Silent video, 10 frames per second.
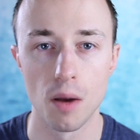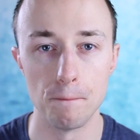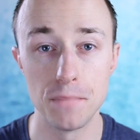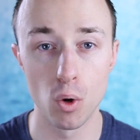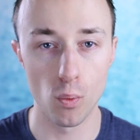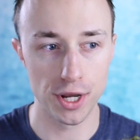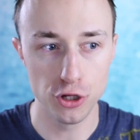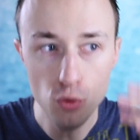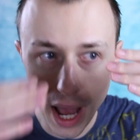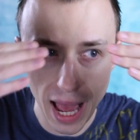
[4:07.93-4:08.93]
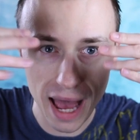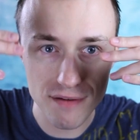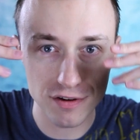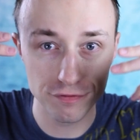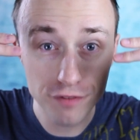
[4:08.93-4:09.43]
But when you
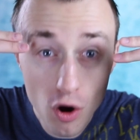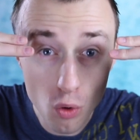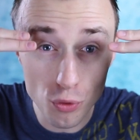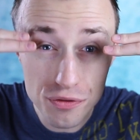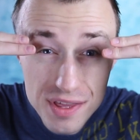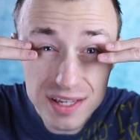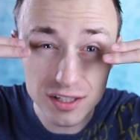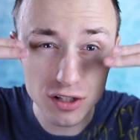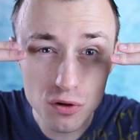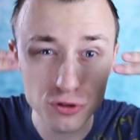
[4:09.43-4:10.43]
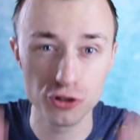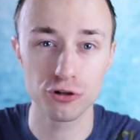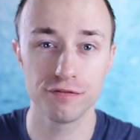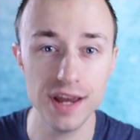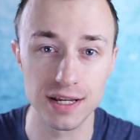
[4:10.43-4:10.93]
have a phone this close to
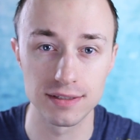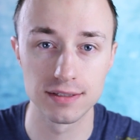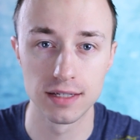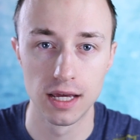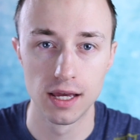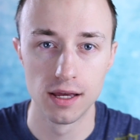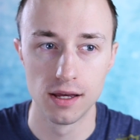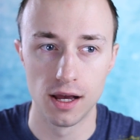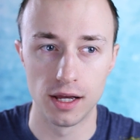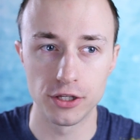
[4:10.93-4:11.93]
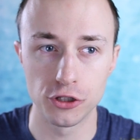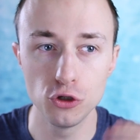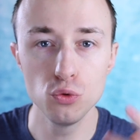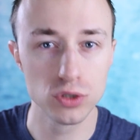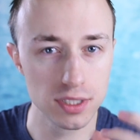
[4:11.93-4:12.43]
your face,
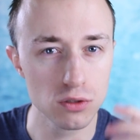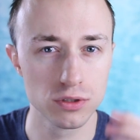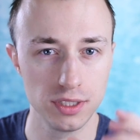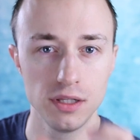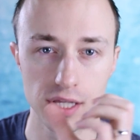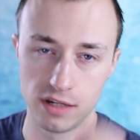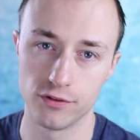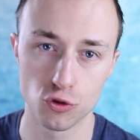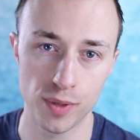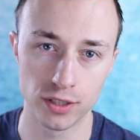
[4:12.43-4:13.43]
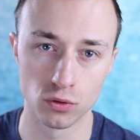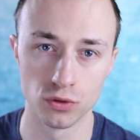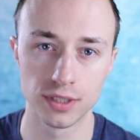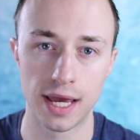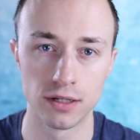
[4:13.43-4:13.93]
you still see the individual
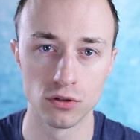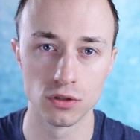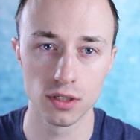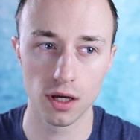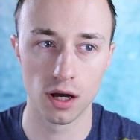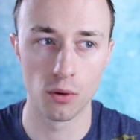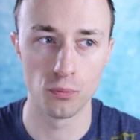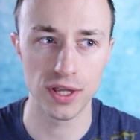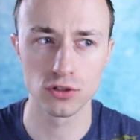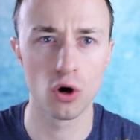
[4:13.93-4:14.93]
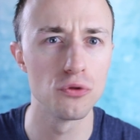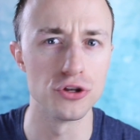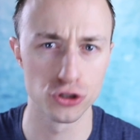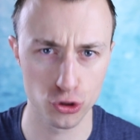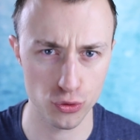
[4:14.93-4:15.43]
pixels, and that's called
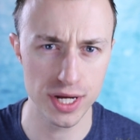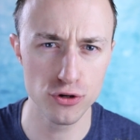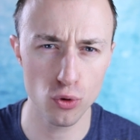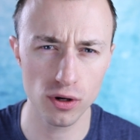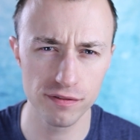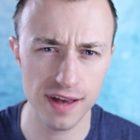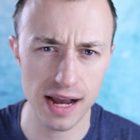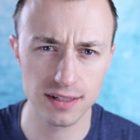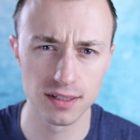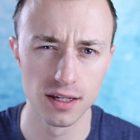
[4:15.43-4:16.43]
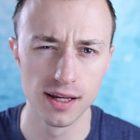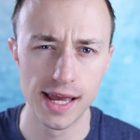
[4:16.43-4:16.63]
the screen door effect.